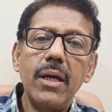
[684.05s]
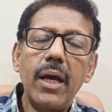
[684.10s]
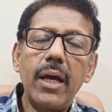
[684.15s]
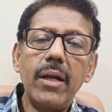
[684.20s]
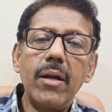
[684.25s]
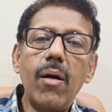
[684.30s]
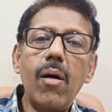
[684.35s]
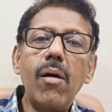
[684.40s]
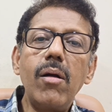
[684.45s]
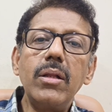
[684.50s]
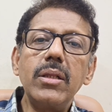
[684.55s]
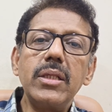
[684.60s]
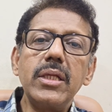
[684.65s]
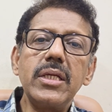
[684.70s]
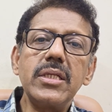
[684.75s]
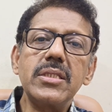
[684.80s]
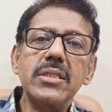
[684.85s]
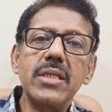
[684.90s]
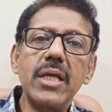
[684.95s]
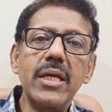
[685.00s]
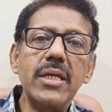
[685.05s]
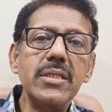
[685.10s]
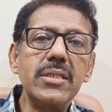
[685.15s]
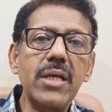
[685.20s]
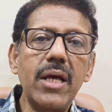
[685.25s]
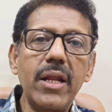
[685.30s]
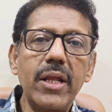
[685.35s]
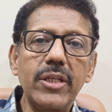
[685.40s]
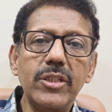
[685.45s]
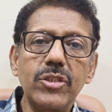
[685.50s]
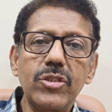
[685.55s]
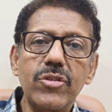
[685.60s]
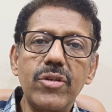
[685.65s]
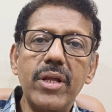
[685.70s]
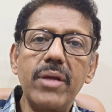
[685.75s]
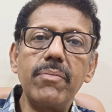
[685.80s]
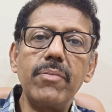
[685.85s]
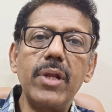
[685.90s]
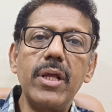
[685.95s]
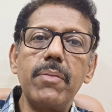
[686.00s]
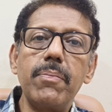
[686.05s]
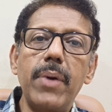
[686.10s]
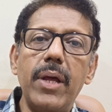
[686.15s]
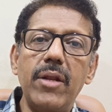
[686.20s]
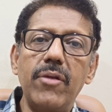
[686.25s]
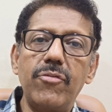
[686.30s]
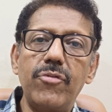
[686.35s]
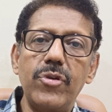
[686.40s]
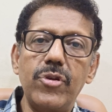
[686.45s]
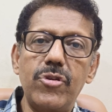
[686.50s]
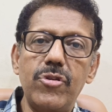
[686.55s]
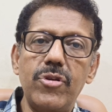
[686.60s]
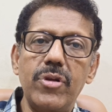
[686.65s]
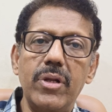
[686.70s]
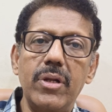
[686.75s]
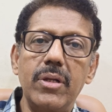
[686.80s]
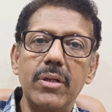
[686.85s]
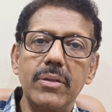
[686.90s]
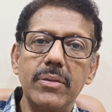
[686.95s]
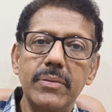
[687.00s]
and all these things are extremely beneficial.